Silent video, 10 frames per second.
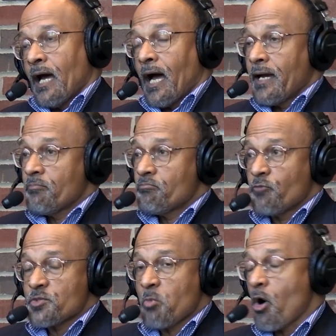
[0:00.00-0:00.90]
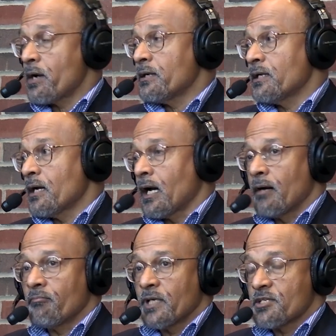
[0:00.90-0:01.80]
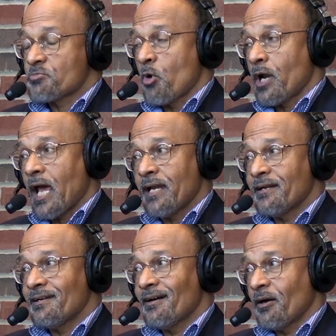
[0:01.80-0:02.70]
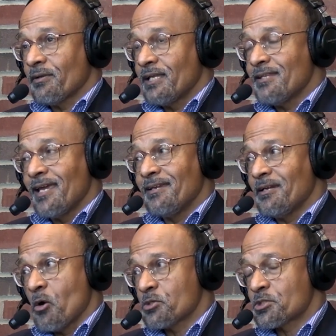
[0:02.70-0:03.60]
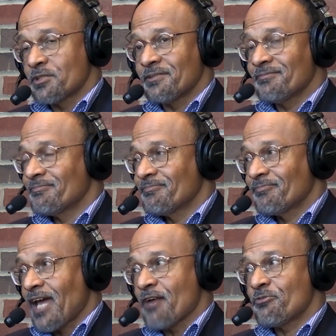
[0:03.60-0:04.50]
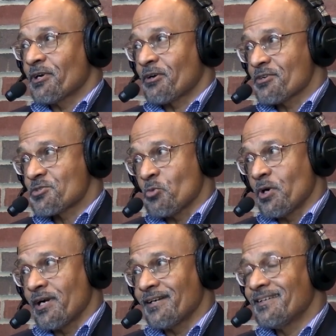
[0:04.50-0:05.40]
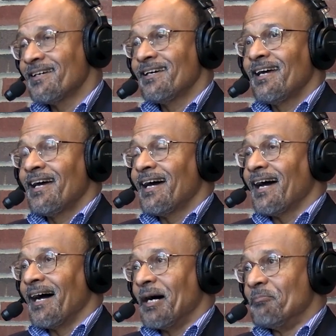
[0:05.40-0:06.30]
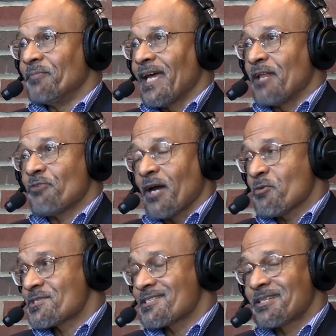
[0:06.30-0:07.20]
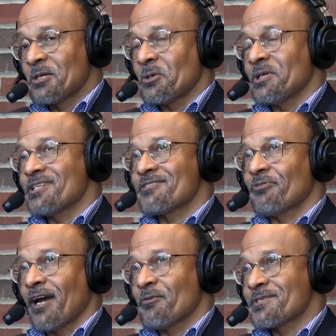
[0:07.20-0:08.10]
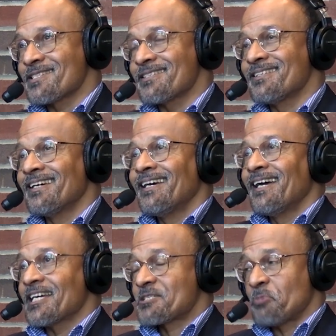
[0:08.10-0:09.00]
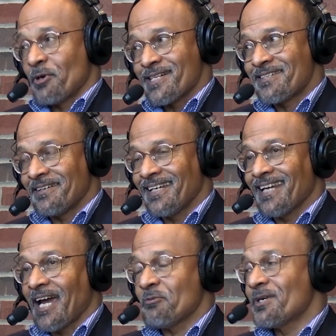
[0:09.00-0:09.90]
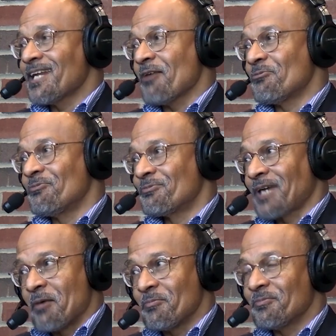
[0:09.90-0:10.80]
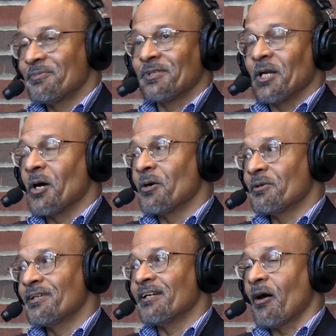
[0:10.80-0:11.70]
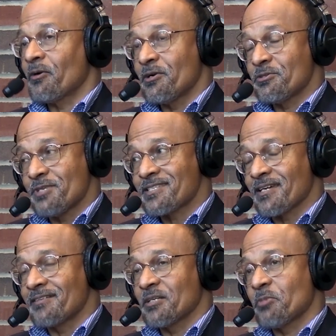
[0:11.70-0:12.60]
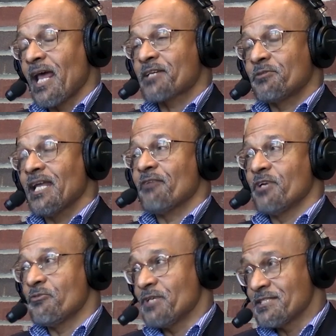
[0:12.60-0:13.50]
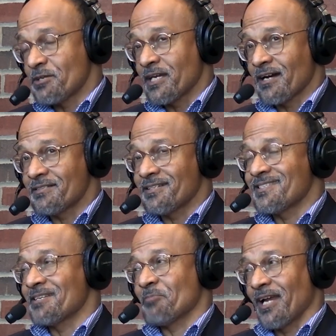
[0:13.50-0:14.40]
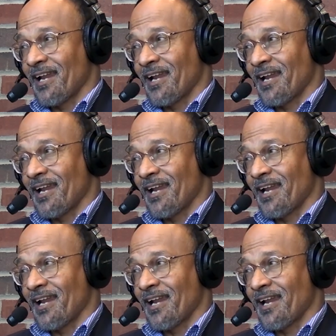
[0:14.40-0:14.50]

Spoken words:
I was born in a small island in the Indian Ocean, halfway across the world. And if I wasn't curious, if I wasn't exploratory, I wouldn't have come, not only to this country, but actually have lived in 3 countries in my